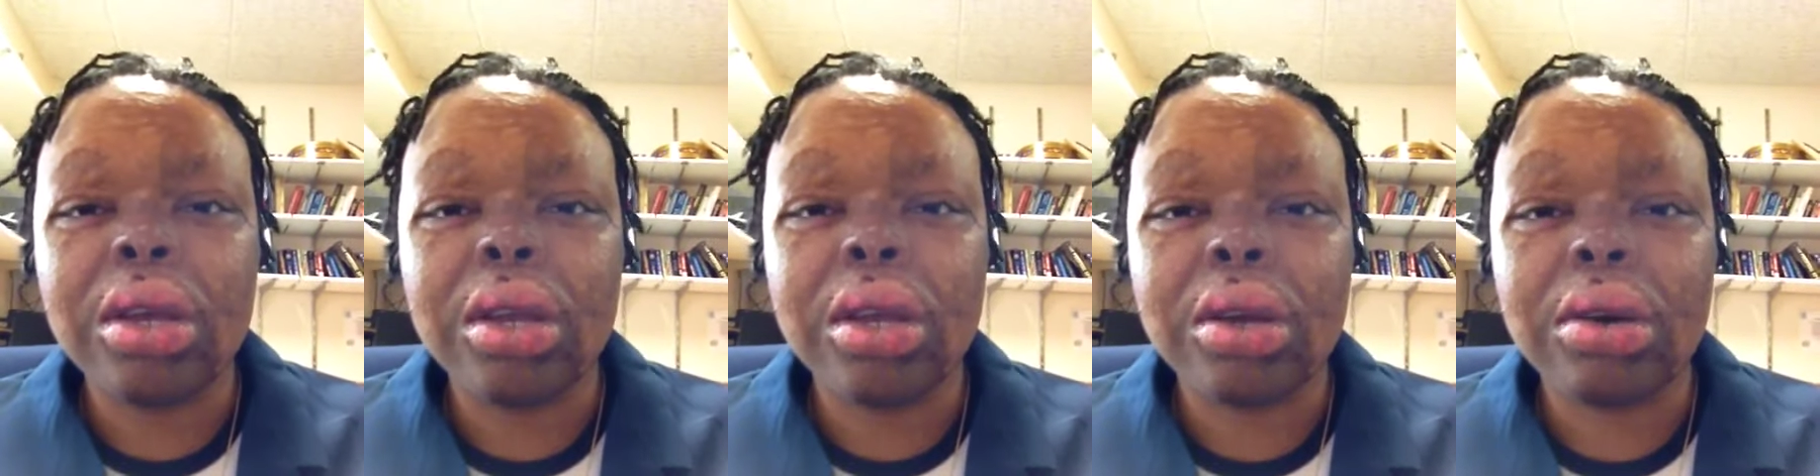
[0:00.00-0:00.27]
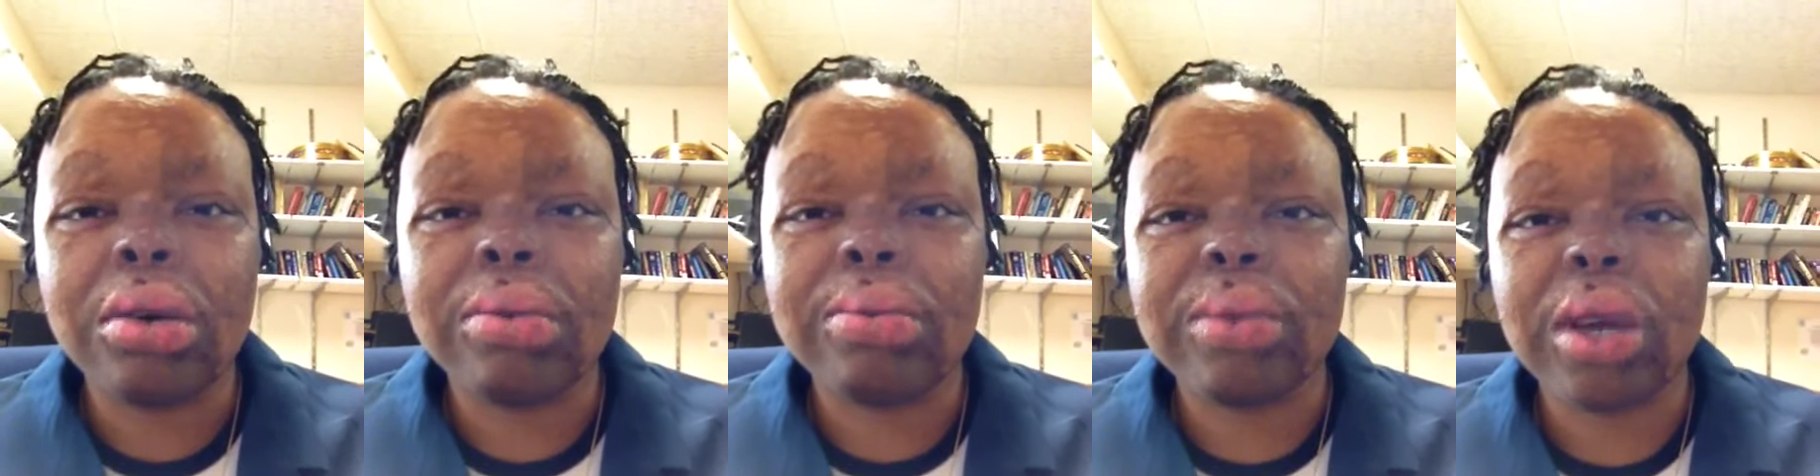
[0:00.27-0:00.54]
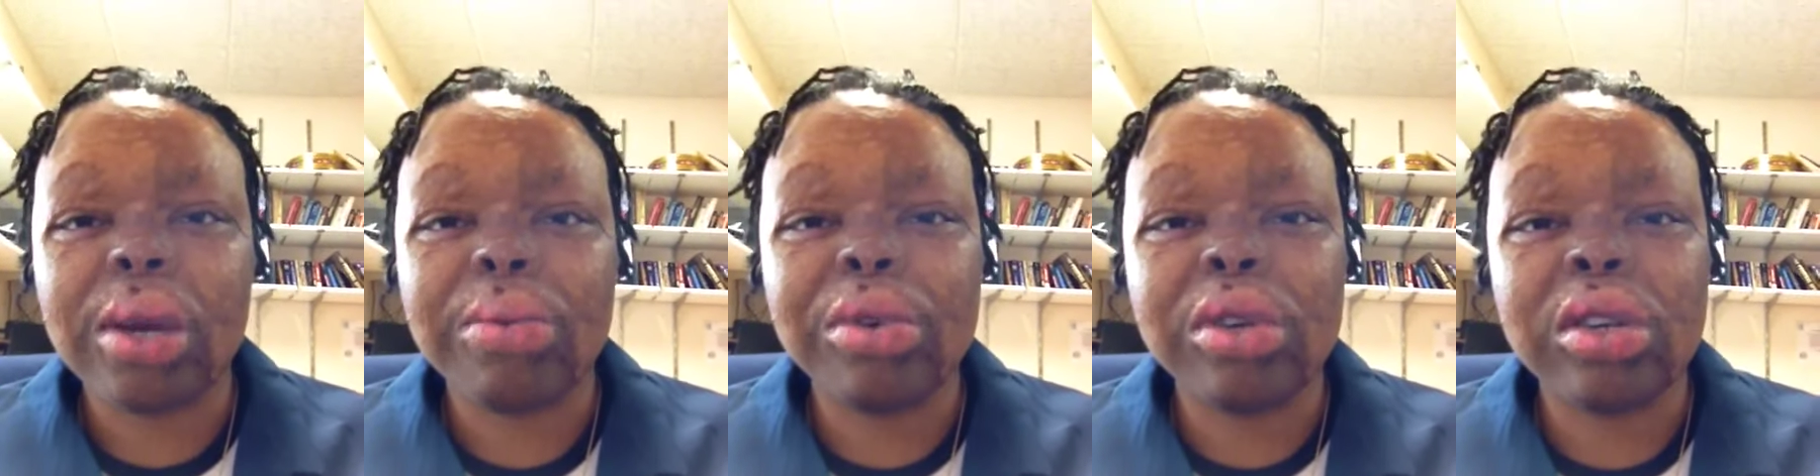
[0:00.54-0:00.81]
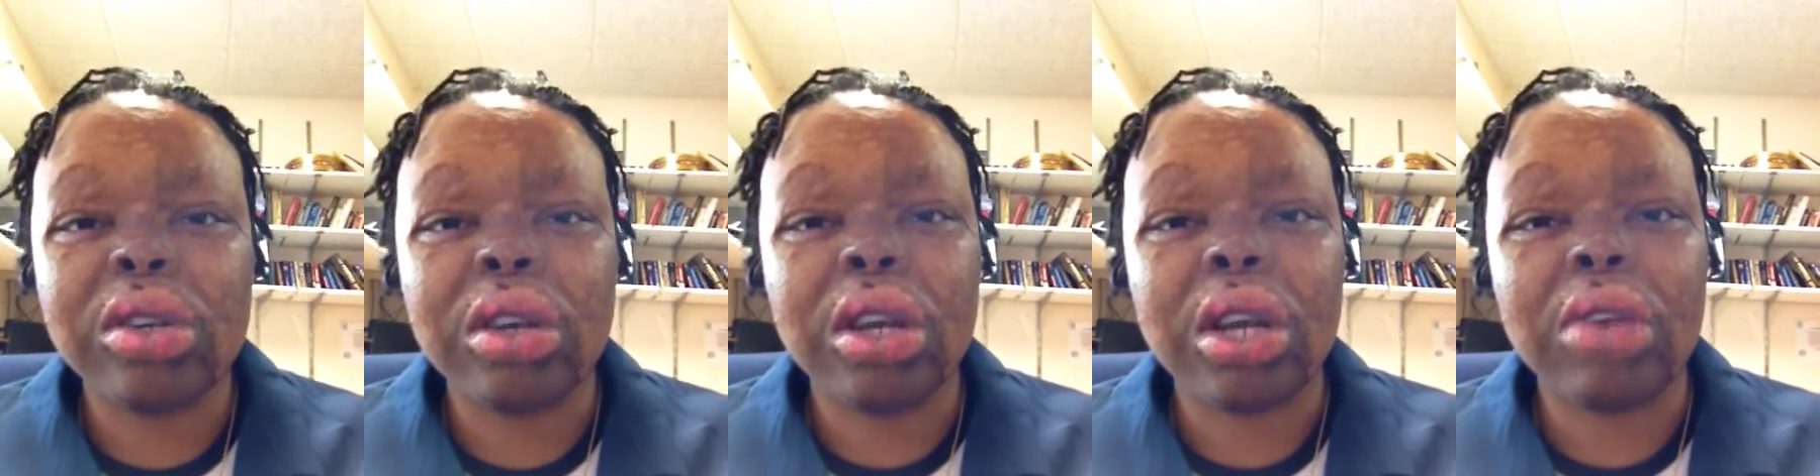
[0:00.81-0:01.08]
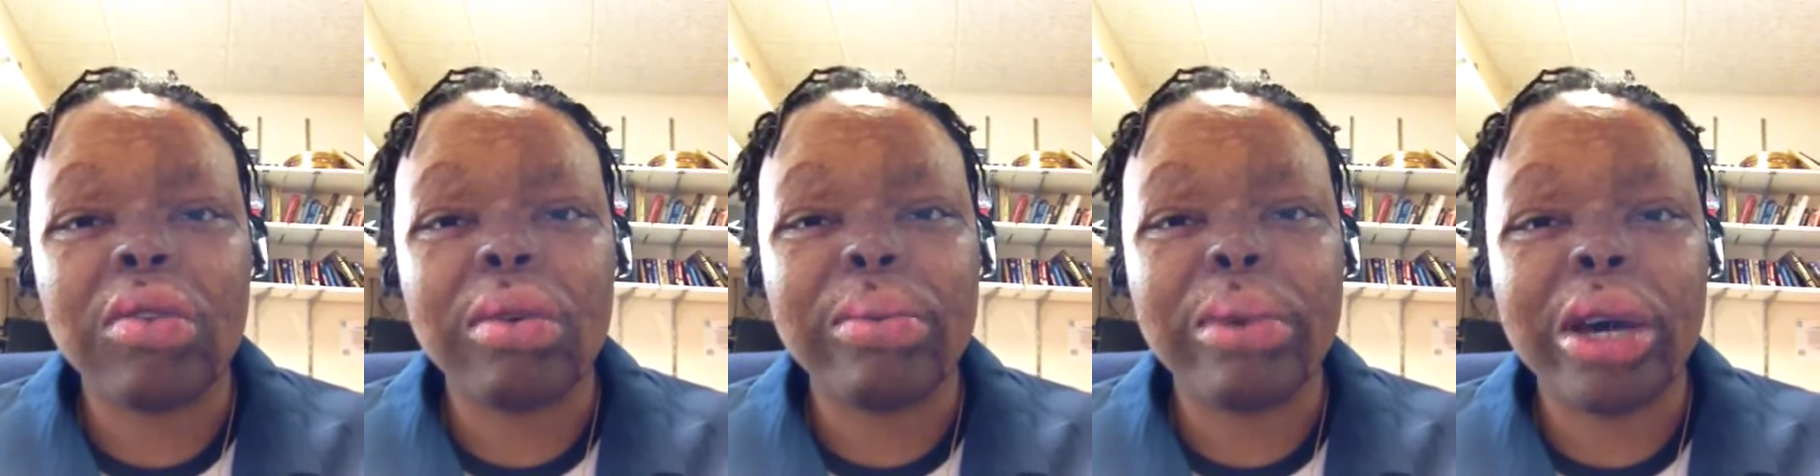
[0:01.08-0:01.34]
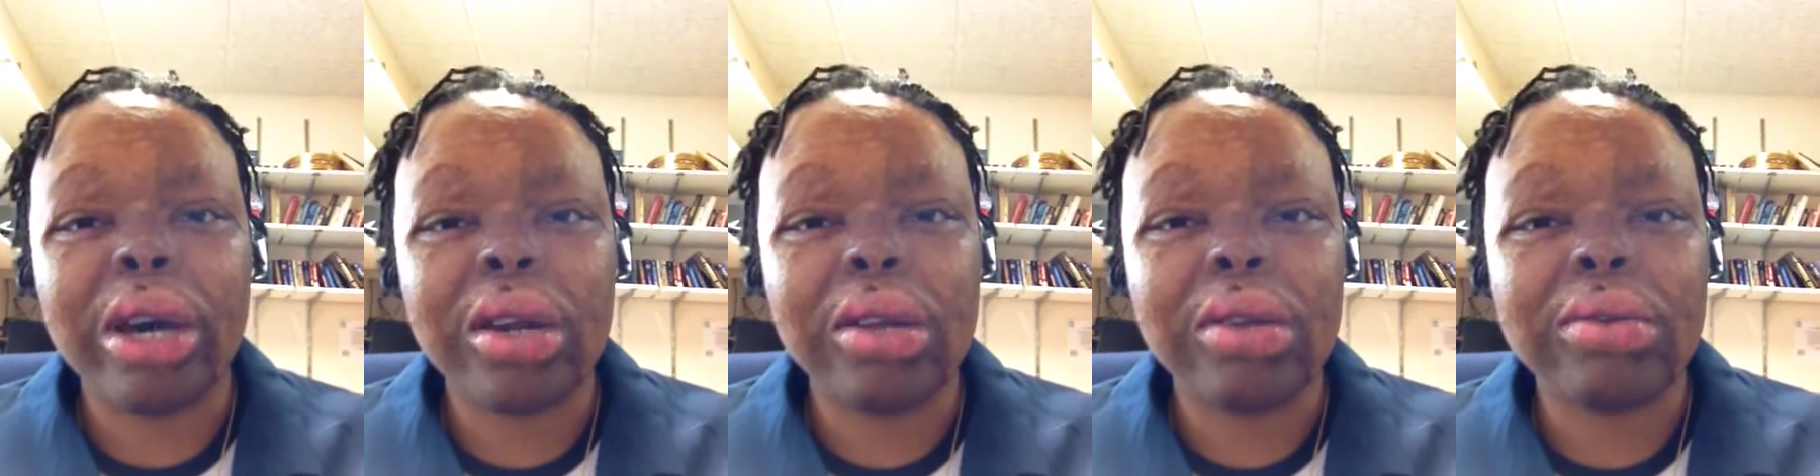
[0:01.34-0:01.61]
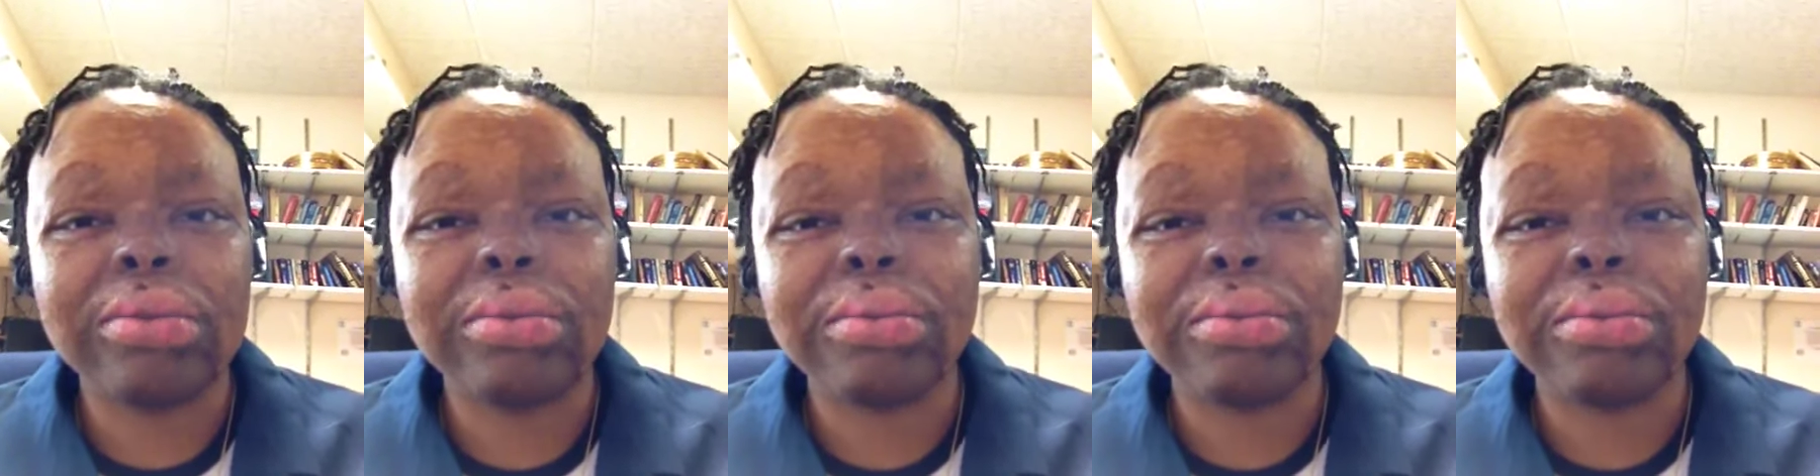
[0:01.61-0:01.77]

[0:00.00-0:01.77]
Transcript: You know, I appreciate everybody.